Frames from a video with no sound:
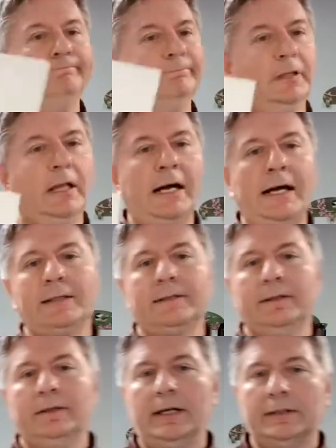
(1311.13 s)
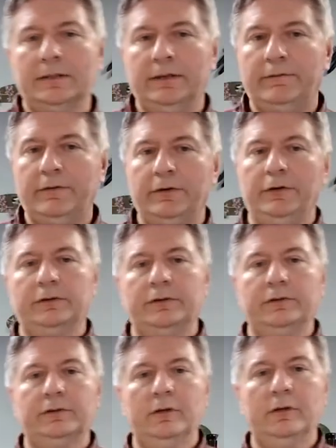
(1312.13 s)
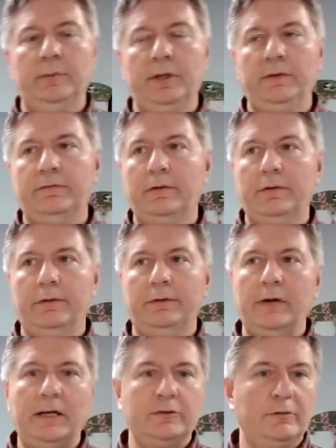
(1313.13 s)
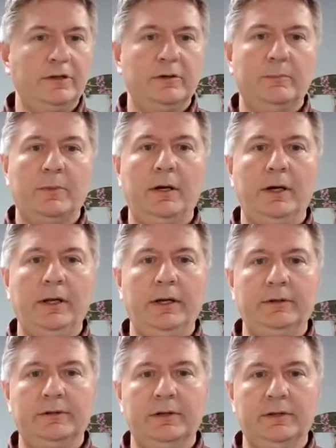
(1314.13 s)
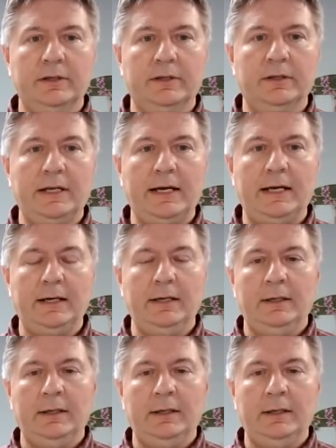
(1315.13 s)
lots and lots of different uses. Could be for graduation parties, things like that.